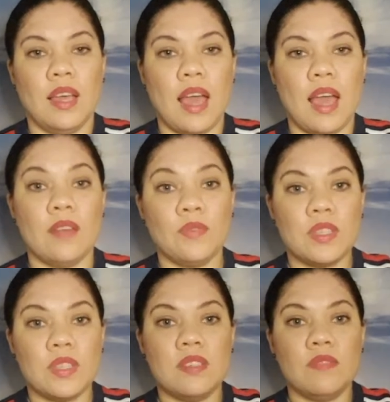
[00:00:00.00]
and for
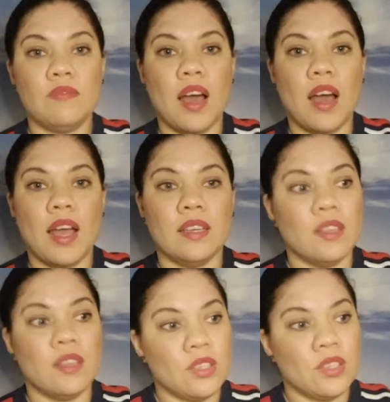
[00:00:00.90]
the divine
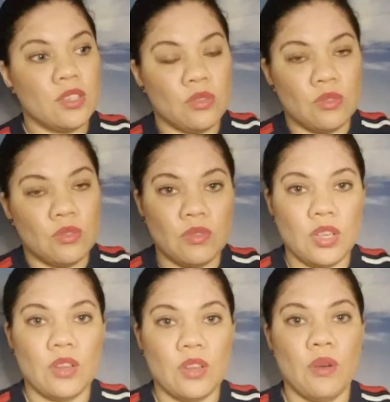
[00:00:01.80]
to,
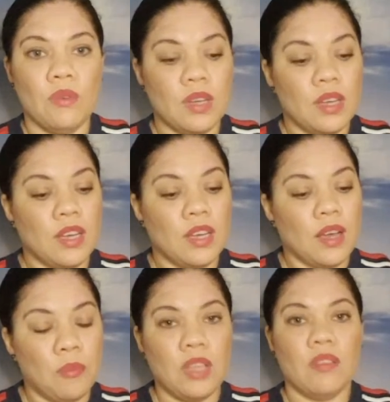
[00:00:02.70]
you know,
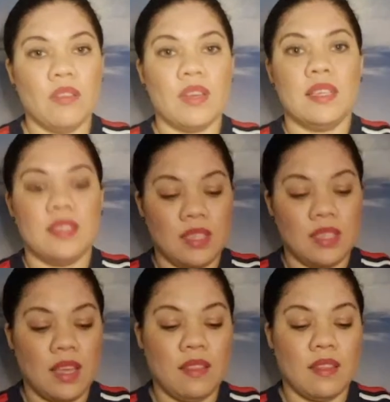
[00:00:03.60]
bring you guys
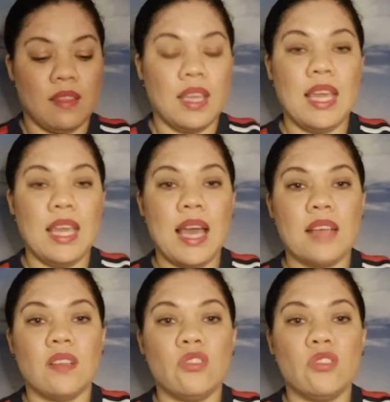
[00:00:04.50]
together, he has
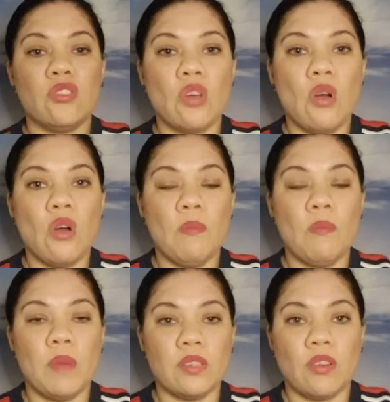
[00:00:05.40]
so
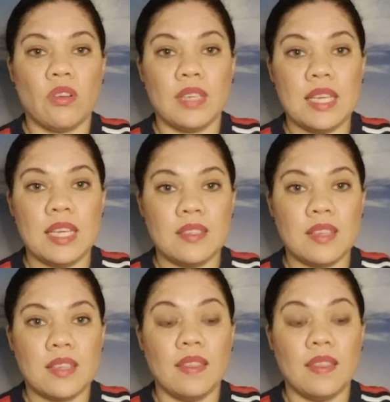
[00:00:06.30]
much on his
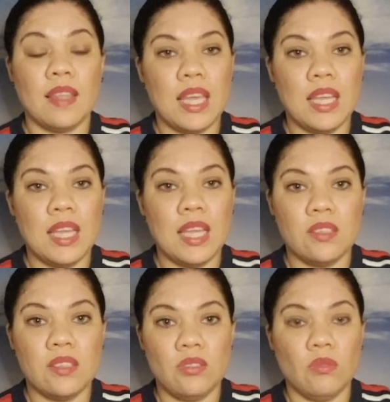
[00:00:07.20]
side that he needs
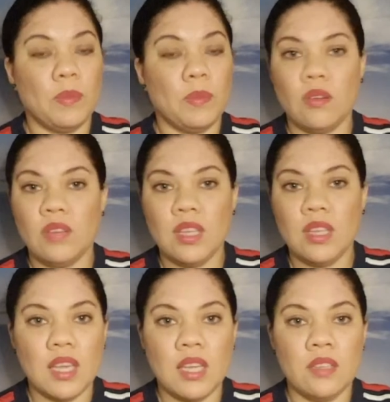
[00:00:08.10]
to do. But the only
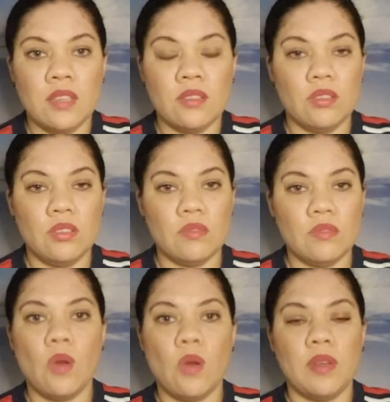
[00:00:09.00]
thing he needs to do is
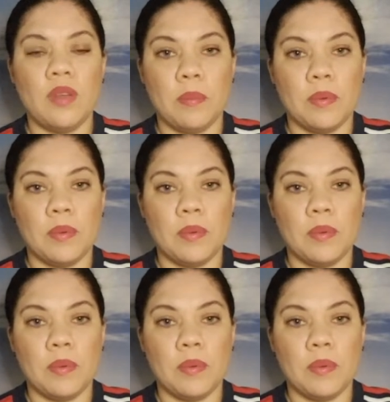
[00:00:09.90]
open up.